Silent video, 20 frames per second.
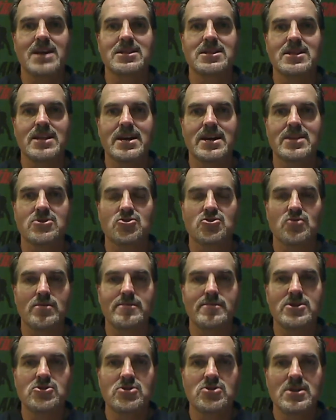the line of
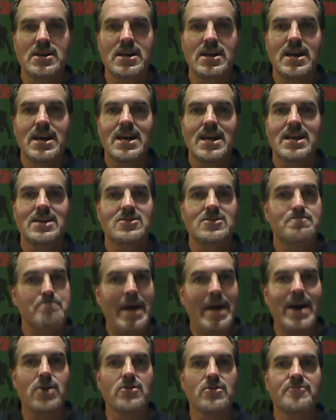scrimmage. He's
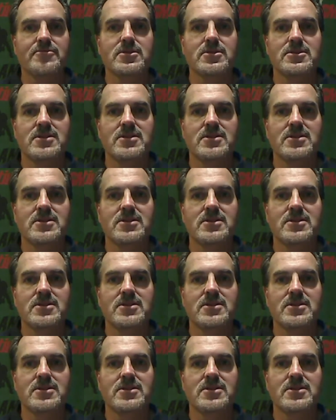powerful enough